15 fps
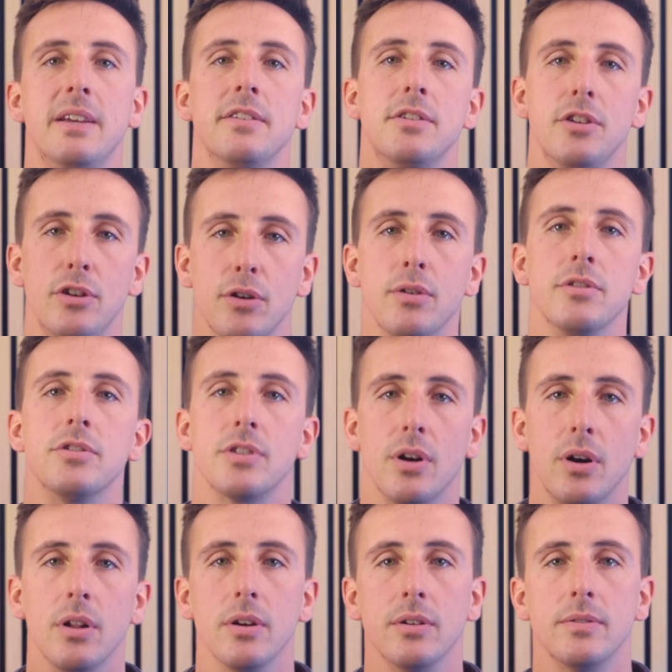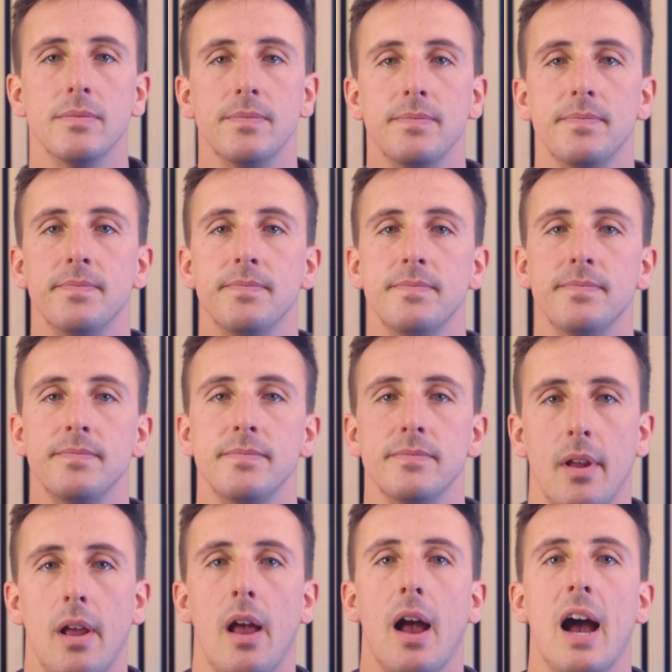to your installer.
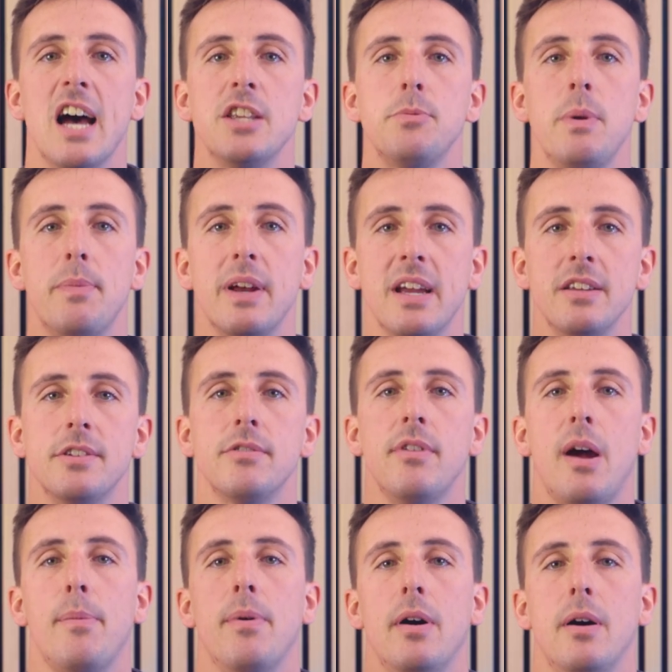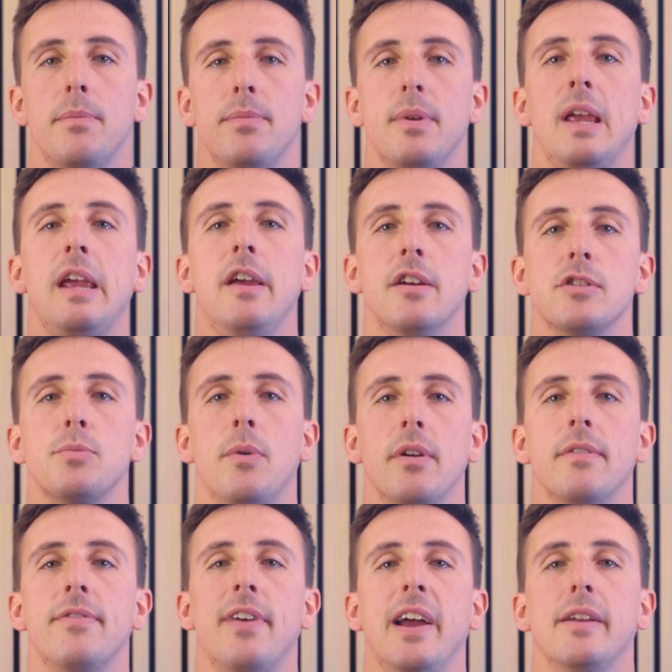As we begin to wrap up, here's one
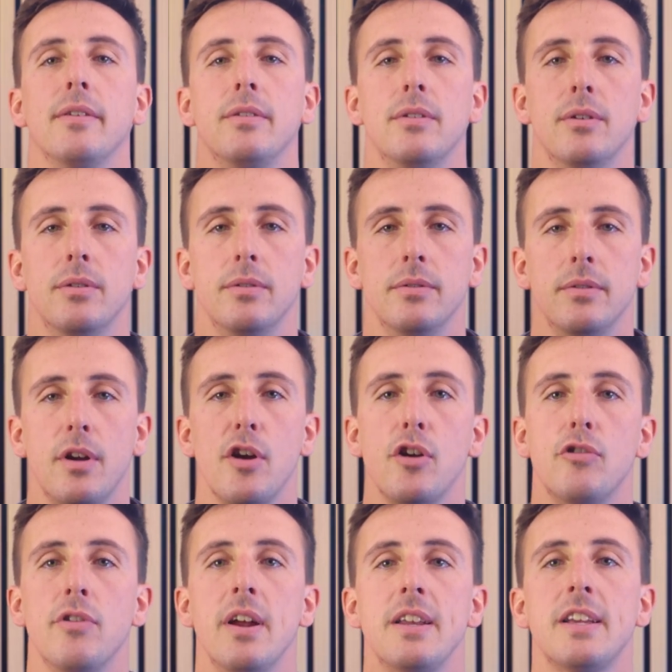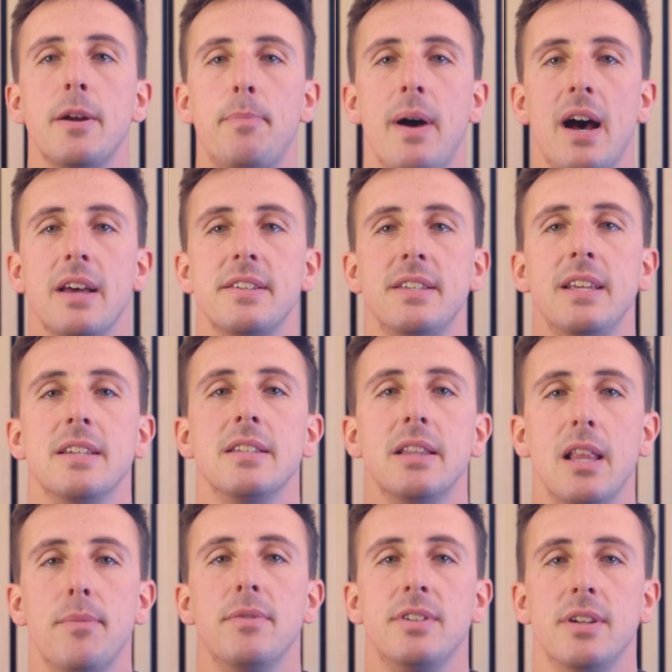final note. Grid capacity is
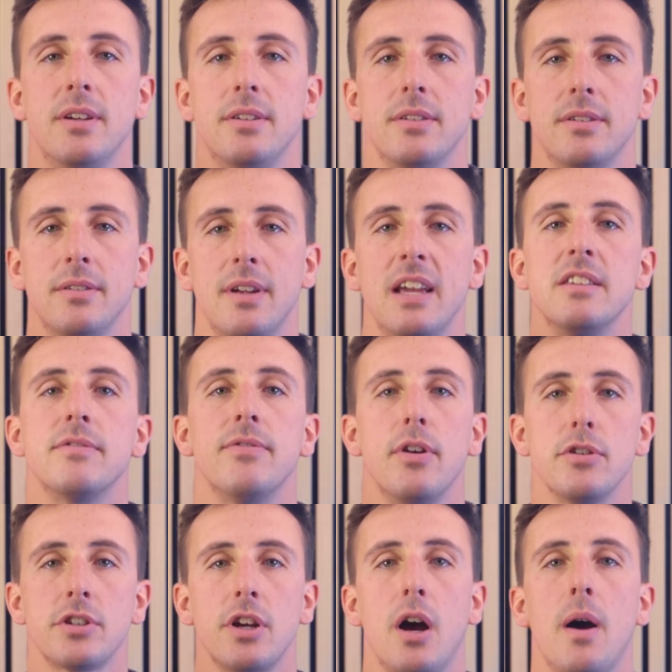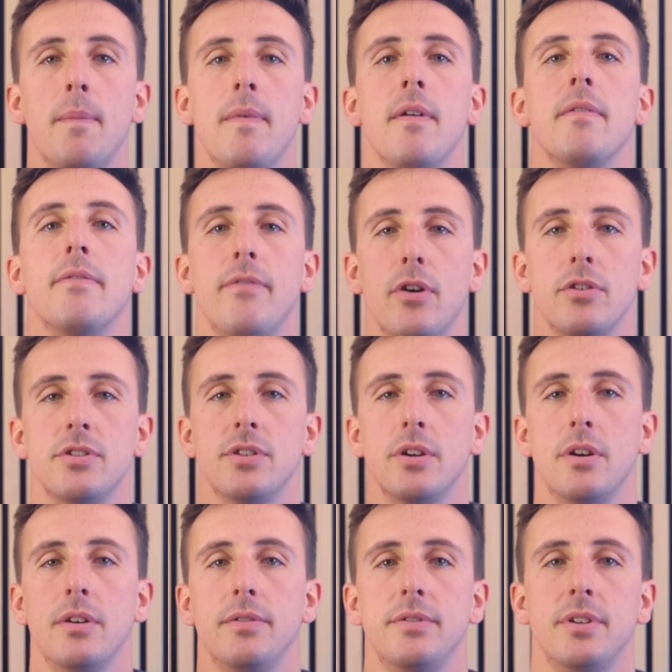limited. It's first come, first
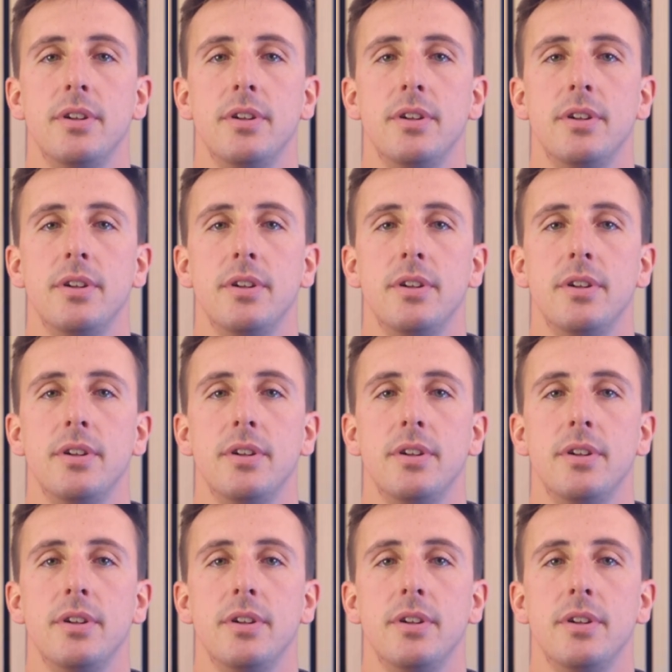served.